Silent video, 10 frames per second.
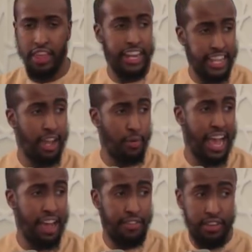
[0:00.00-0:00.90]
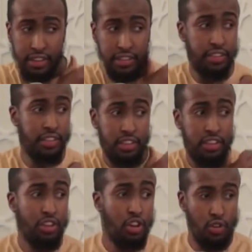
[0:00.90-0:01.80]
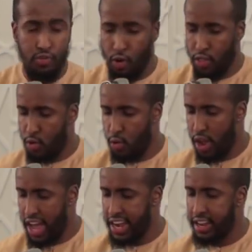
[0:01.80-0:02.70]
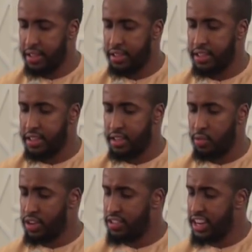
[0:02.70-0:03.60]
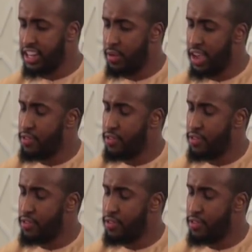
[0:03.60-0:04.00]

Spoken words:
The need that we have for the Quran. What is the need that we